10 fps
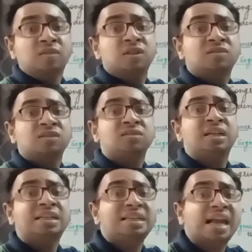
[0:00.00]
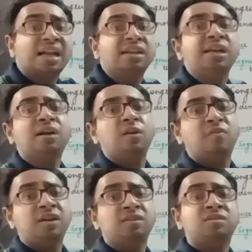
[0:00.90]
This is the technical
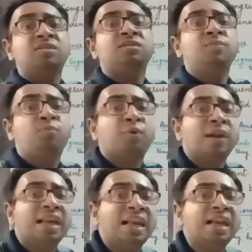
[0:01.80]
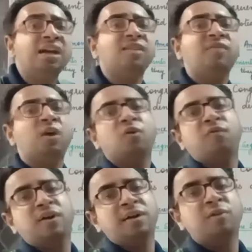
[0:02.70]
way. This is the brilliant way of
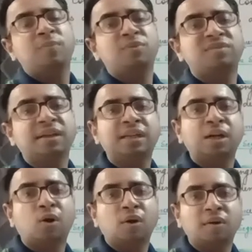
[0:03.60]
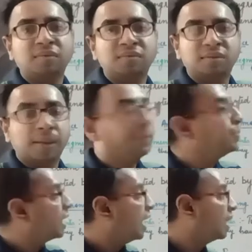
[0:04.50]
representing congruency.
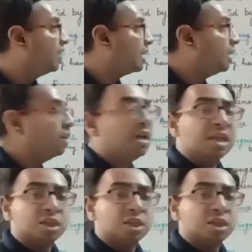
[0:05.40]
Are we clear?